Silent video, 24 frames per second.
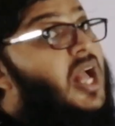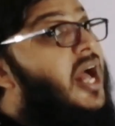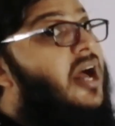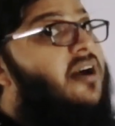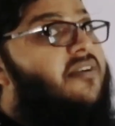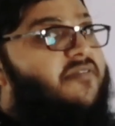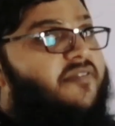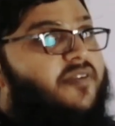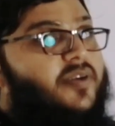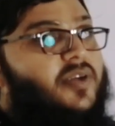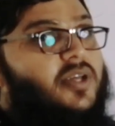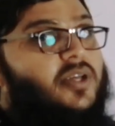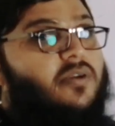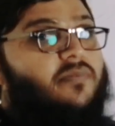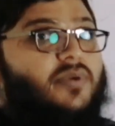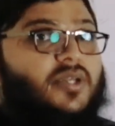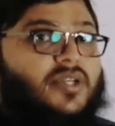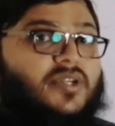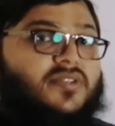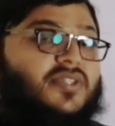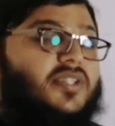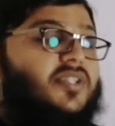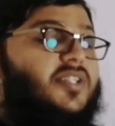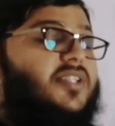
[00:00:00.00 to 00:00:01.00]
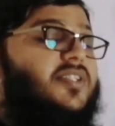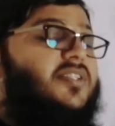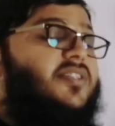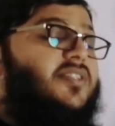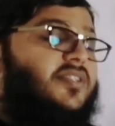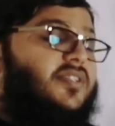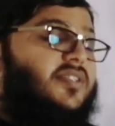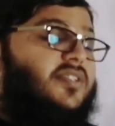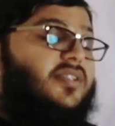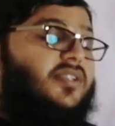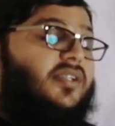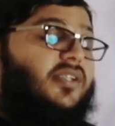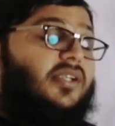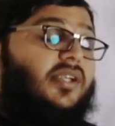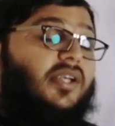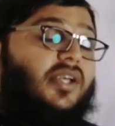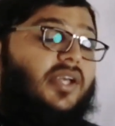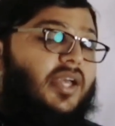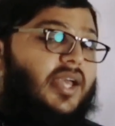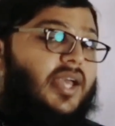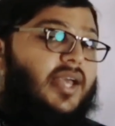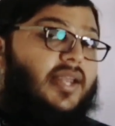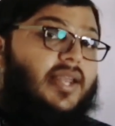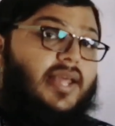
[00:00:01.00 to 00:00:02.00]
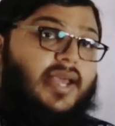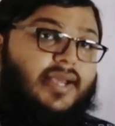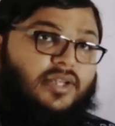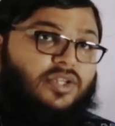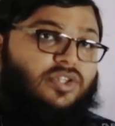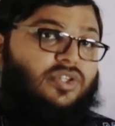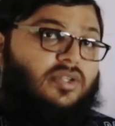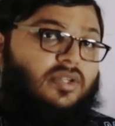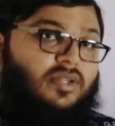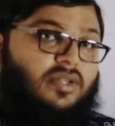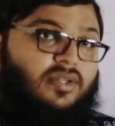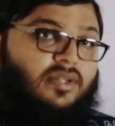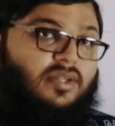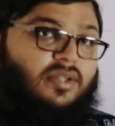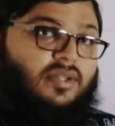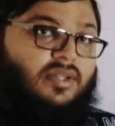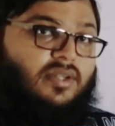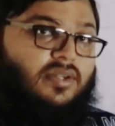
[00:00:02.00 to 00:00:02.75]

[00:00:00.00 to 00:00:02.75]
a verb because it is an action,